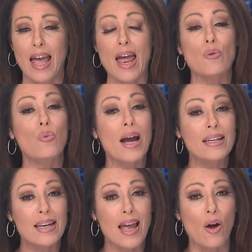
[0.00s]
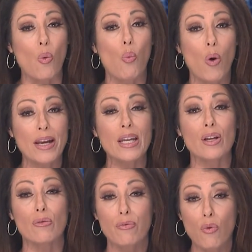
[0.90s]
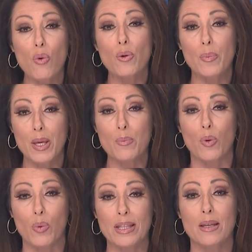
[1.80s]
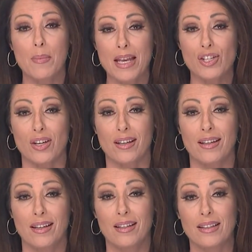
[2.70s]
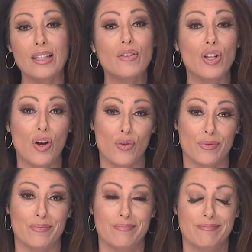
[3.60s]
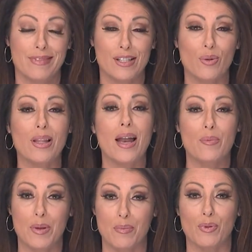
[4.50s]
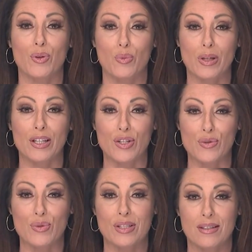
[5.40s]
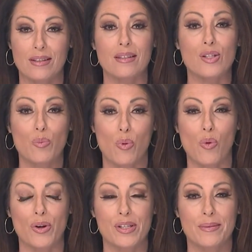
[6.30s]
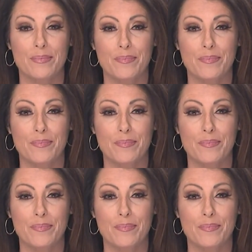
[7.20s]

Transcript: And right now, 1 in 4 people with dementia live alone. So a lot of people could really use the support.